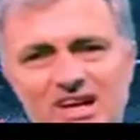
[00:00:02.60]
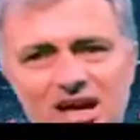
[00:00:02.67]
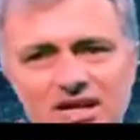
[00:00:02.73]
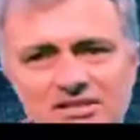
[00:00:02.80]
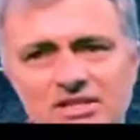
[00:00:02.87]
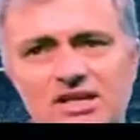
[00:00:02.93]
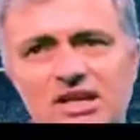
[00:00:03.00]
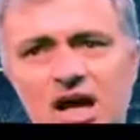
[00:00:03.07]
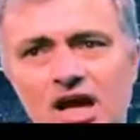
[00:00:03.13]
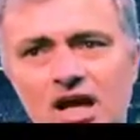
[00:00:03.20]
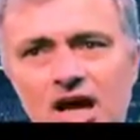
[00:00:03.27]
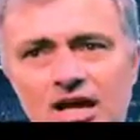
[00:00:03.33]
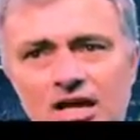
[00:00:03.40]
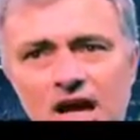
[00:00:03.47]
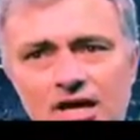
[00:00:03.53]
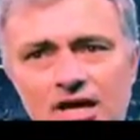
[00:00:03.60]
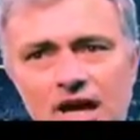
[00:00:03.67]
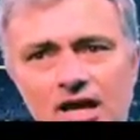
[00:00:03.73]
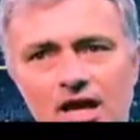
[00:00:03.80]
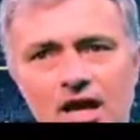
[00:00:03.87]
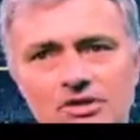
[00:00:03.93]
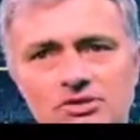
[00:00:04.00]
I think
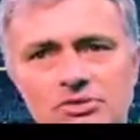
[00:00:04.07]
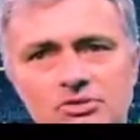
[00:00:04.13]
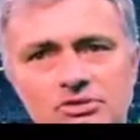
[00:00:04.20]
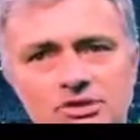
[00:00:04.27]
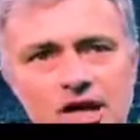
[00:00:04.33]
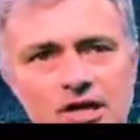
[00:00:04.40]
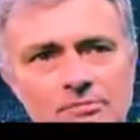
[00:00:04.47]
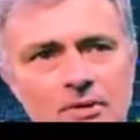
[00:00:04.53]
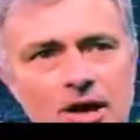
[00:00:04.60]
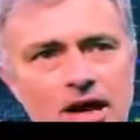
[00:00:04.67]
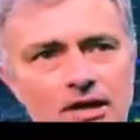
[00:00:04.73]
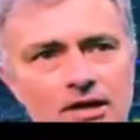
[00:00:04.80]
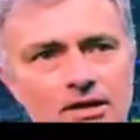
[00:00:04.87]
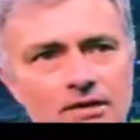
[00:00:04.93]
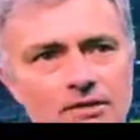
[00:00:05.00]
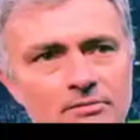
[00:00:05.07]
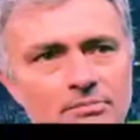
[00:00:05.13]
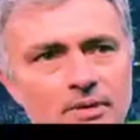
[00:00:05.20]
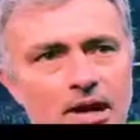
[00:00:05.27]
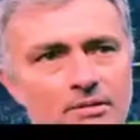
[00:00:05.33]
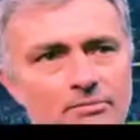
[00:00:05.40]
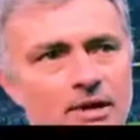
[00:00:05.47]
I should start
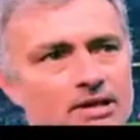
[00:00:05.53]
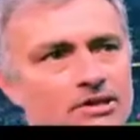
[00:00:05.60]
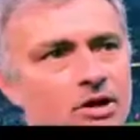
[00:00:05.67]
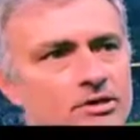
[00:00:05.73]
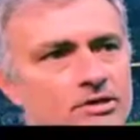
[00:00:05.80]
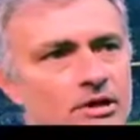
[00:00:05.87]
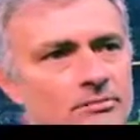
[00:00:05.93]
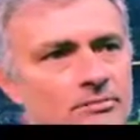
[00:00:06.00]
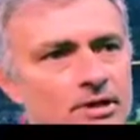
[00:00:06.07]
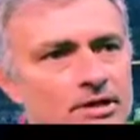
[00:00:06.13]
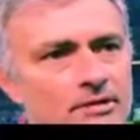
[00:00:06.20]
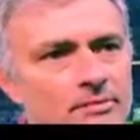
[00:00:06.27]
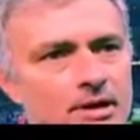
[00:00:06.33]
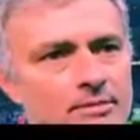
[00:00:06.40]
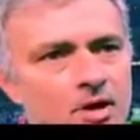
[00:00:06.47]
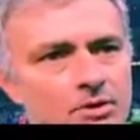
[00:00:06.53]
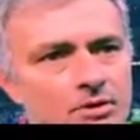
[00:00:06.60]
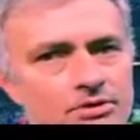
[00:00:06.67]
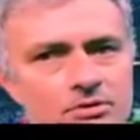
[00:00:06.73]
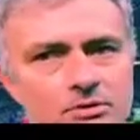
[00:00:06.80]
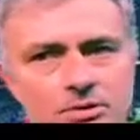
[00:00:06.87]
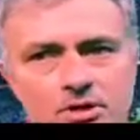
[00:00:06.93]
by Tottenham and by
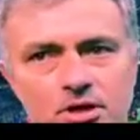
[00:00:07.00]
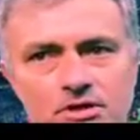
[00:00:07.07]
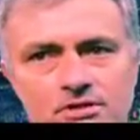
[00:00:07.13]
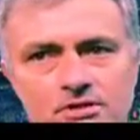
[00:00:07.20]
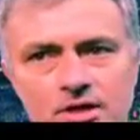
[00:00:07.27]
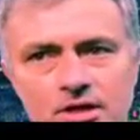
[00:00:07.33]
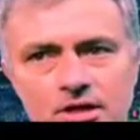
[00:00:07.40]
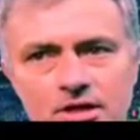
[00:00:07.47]
Mauricio, because